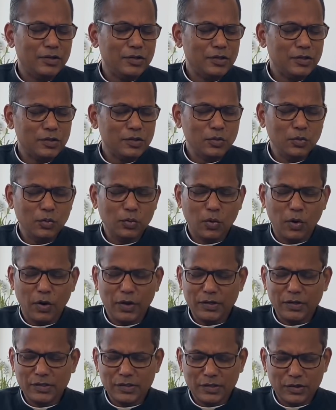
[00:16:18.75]
just 2
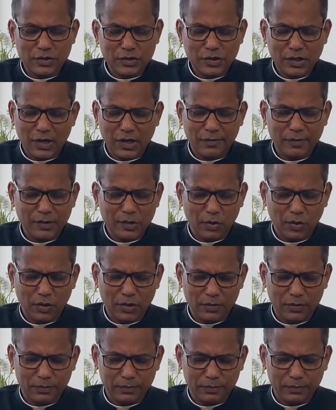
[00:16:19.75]
coins and she gave it all.